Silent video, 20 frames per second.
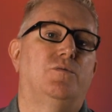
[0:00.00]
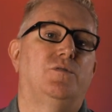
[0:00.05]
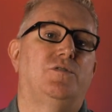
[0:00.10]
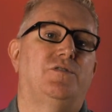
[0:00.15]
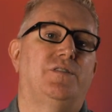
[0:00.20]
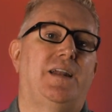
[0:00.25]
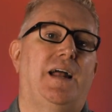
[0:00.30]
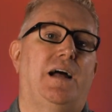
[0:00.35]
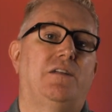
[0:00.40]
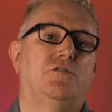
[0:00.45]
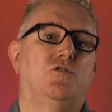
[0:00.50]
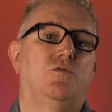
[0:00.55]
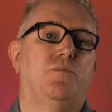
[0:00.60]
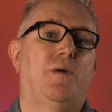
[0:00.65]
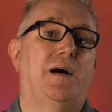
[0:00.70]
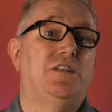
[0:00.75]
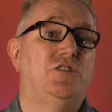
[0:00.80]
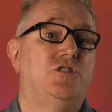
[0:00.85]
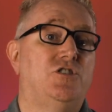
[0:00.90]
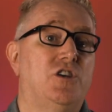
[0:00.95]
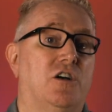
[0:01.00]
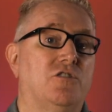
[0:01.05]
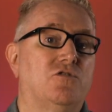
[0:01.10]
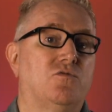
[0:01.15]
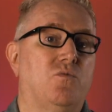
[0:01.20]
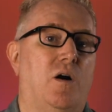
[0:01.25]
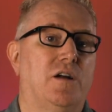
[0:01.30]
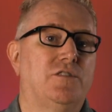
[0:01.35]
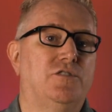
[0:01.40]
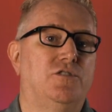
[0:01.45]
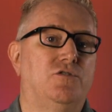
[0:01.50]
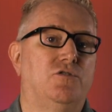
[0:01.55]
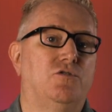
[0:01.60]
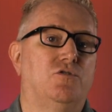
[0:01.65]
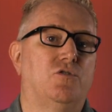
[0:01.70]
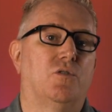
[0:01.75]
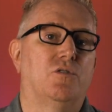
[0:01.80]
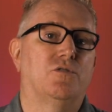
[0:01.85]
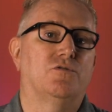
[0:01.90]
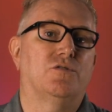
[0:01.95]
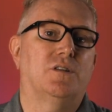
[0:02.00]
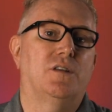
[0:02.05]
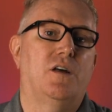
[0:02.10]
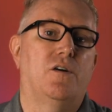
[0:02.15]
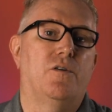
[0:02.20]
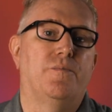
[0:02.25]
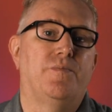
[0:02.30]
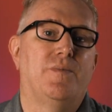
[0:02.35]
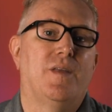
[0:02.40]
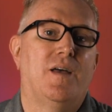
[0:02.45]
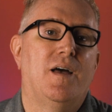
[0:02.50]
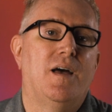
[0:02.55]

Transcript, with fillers: would set out to by just watching tutorials alone.